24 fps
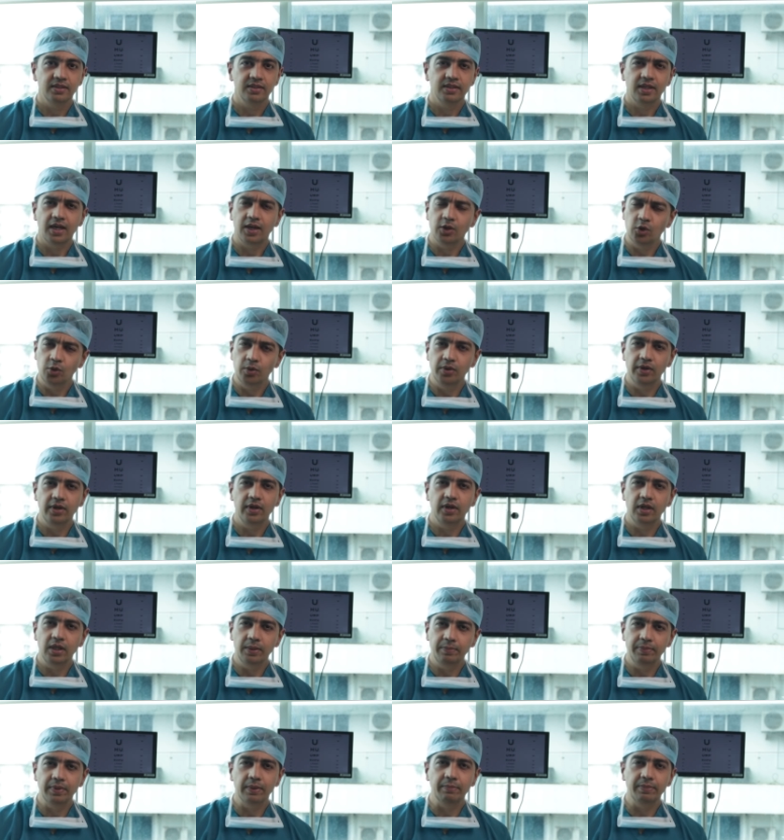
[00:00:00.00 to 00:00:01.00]
Are you really
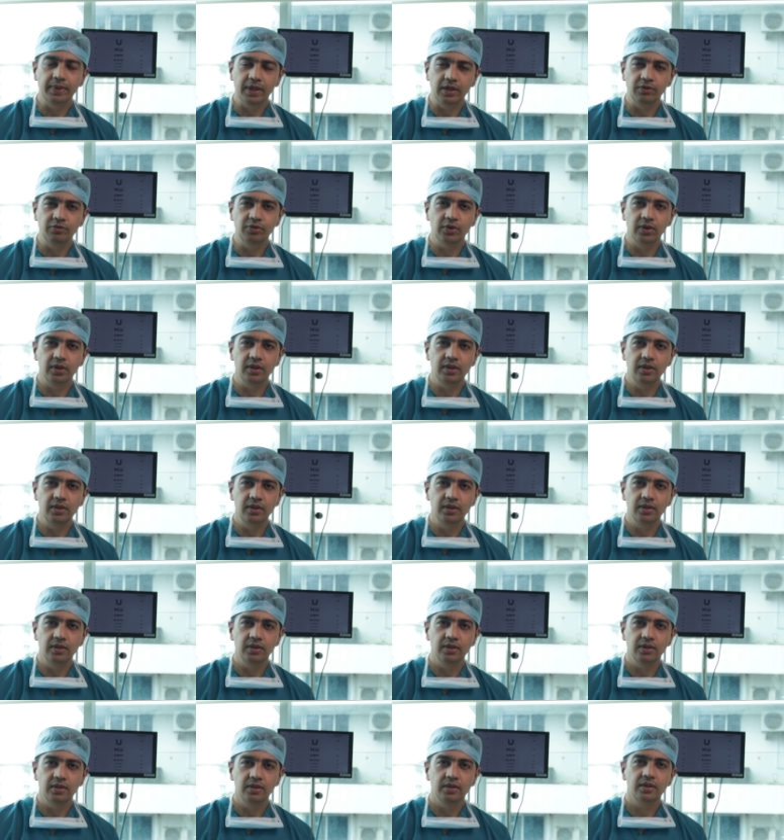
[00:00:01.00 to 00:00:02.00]
prepared for it?
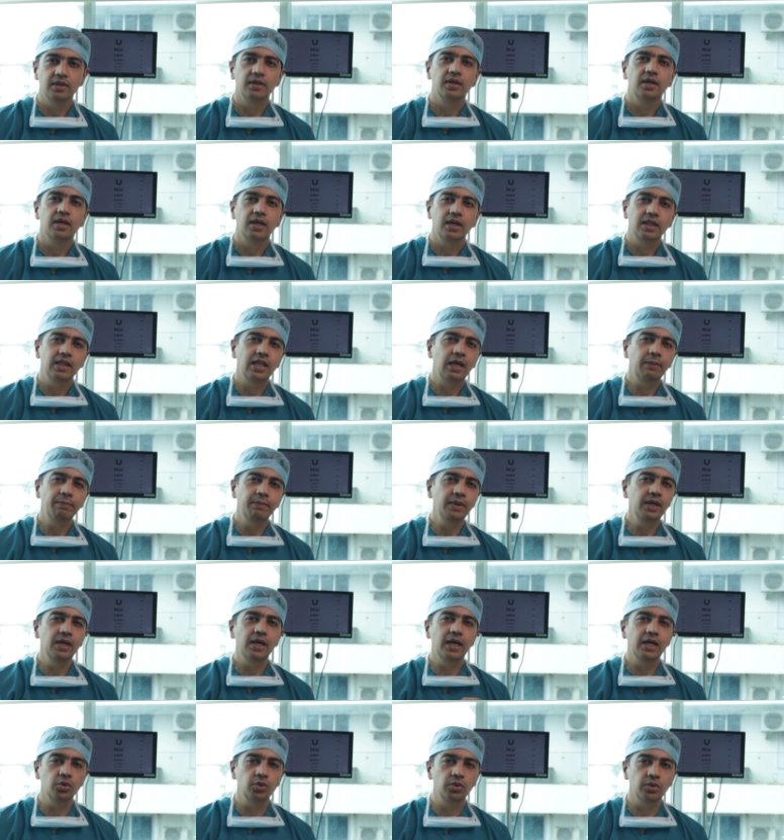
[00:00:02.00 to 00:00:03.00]
Let me
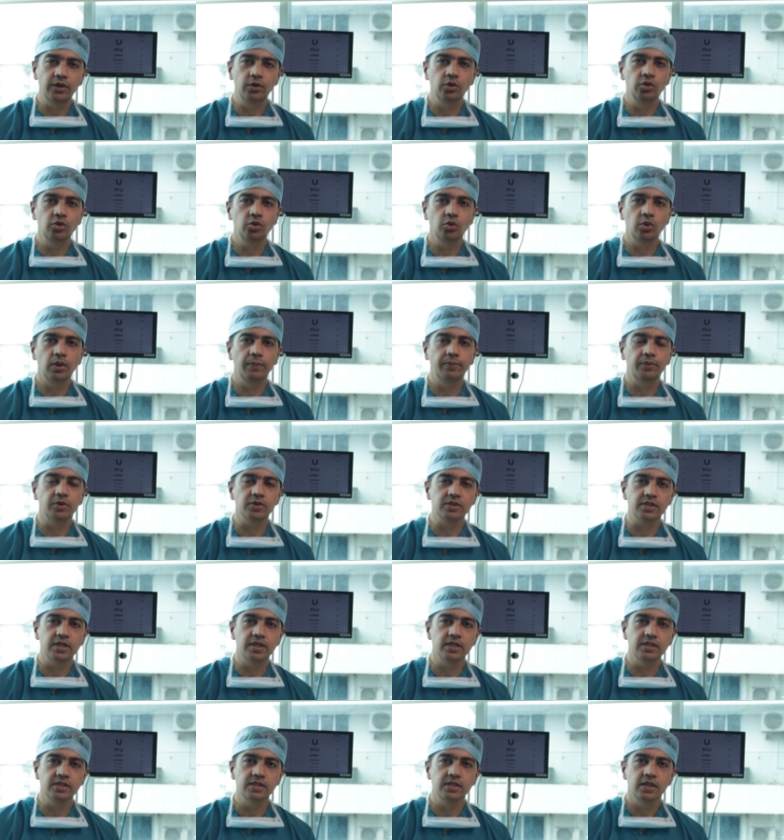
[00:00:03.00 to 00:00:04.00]
guide you through a
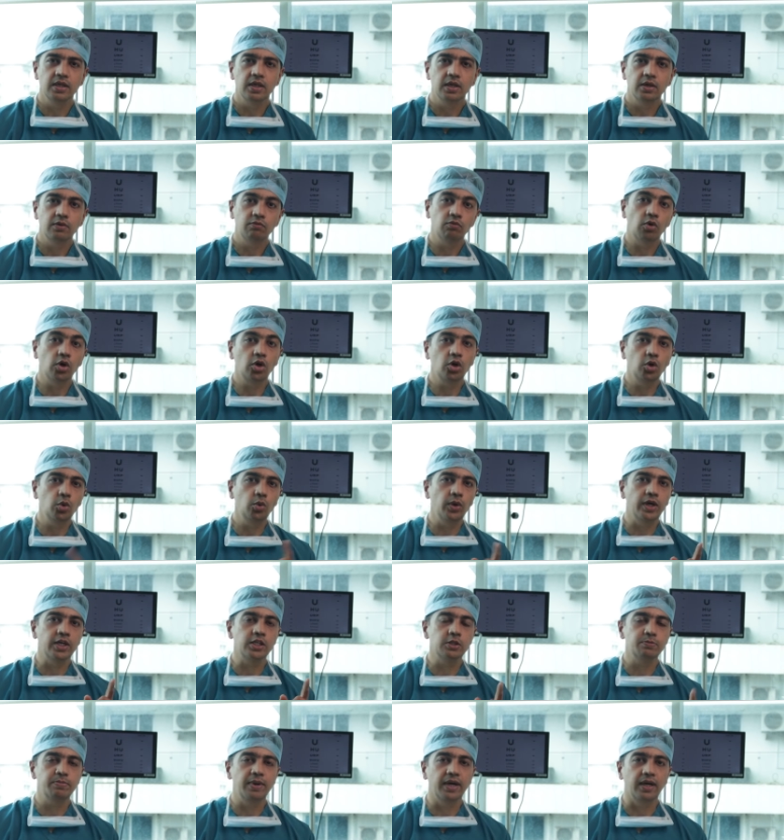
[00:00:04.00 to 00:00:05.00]
process what to
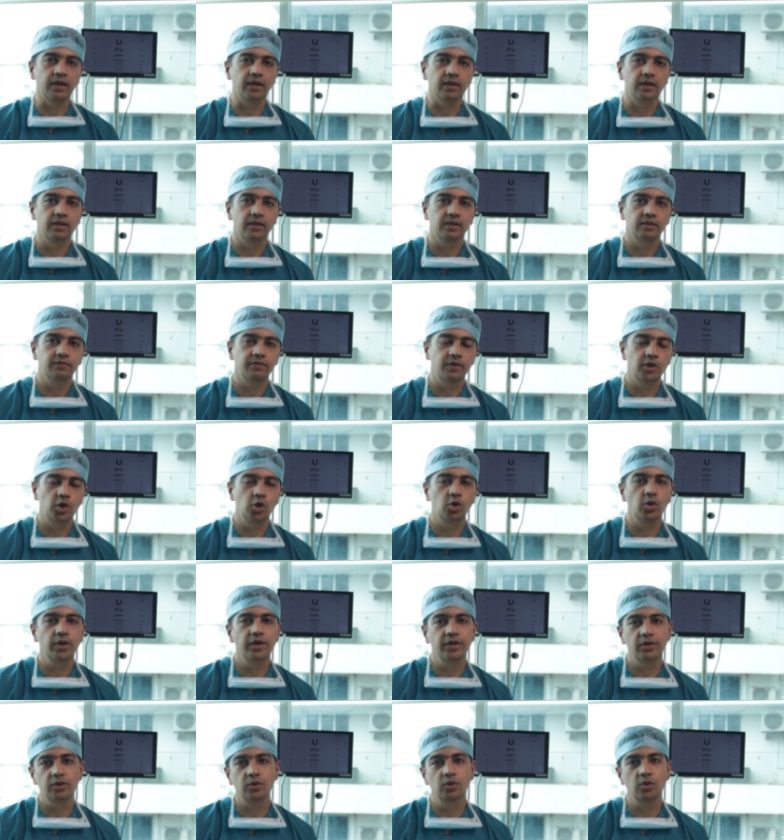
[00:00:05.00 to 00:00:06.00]
expect when you're
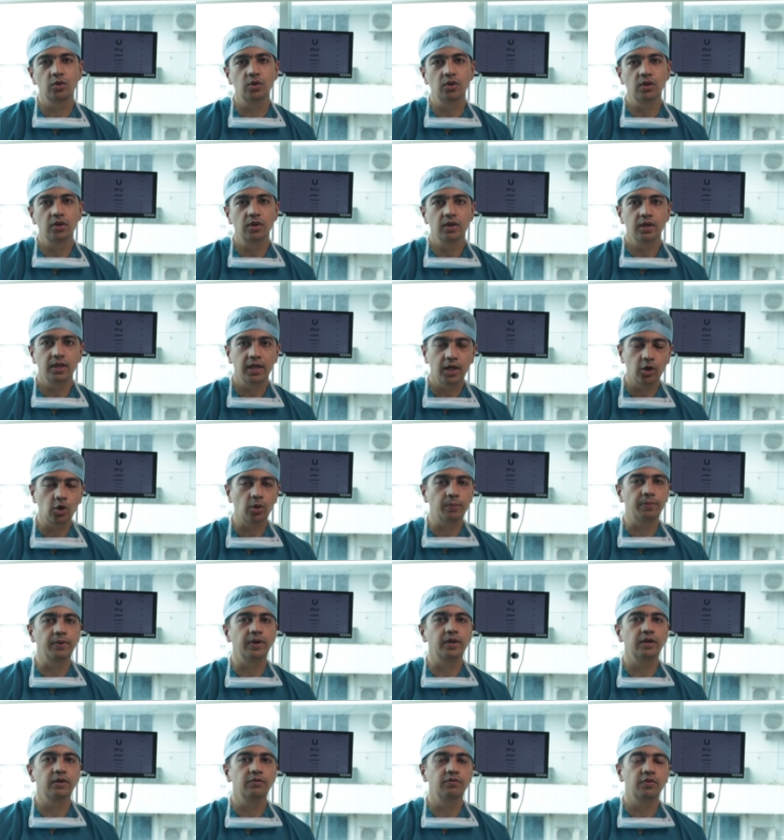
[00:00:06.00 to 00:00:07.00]
going to go get
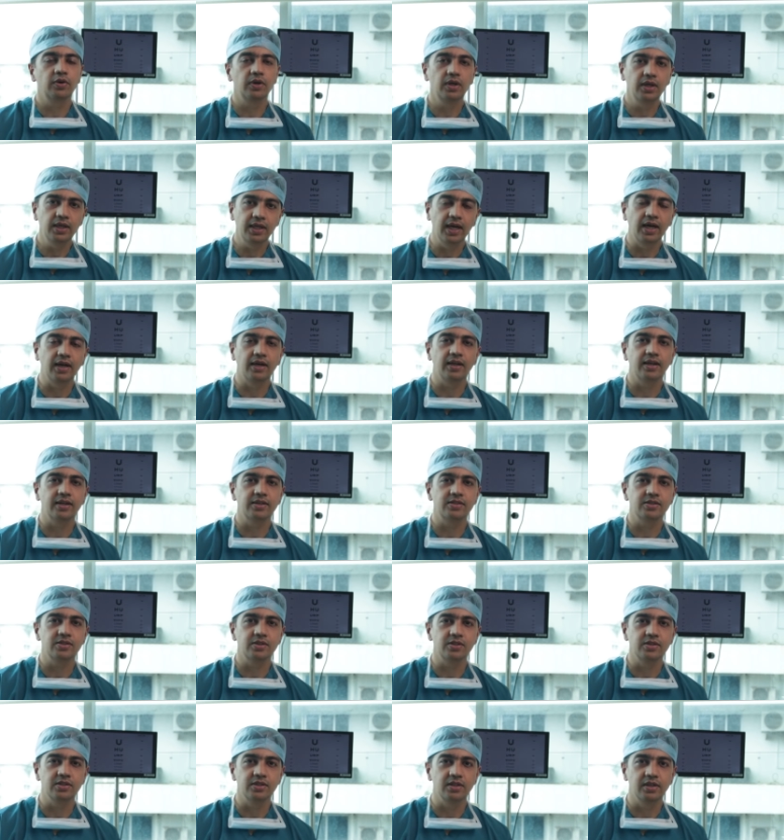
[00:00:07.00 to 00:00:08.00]
operated for a cataract
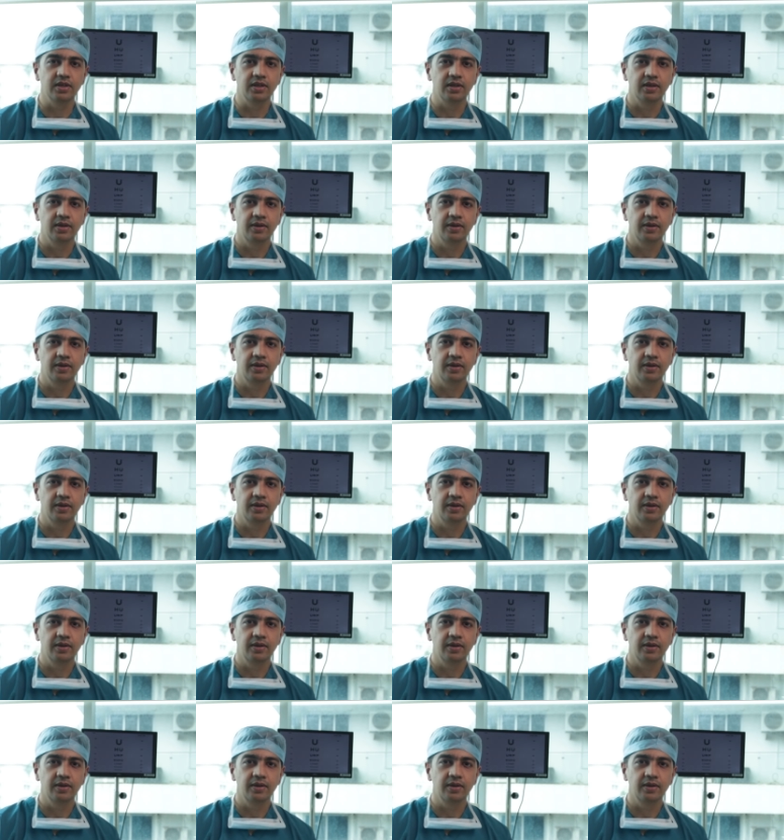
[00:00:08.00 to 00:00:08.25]
surgery.